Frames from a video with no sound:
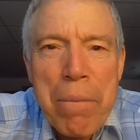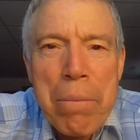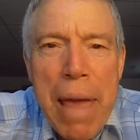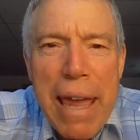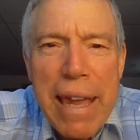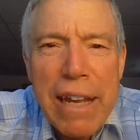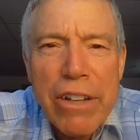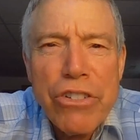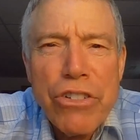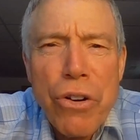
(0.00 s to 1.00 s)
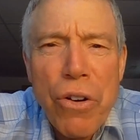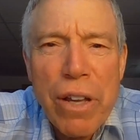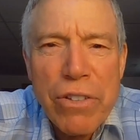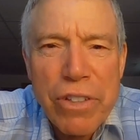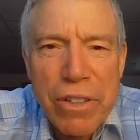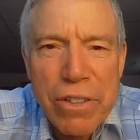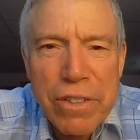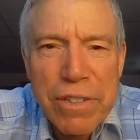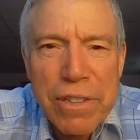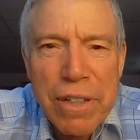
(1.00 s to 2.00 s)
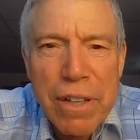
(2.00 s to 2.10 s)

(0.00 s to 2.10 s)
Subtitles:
making choices